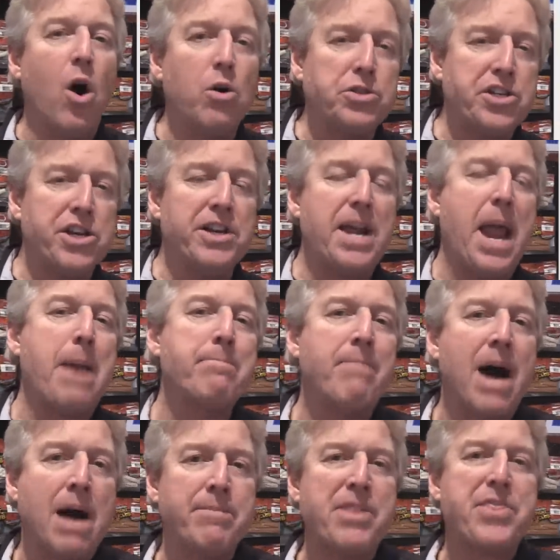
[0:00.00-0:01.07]
Ocean and
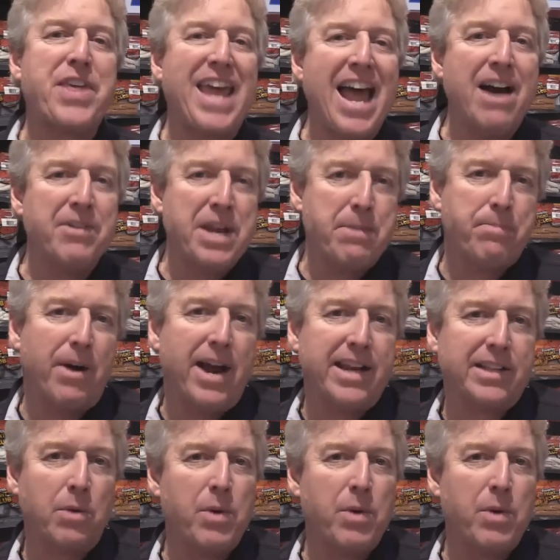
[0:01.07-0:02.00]
Monmouth County bite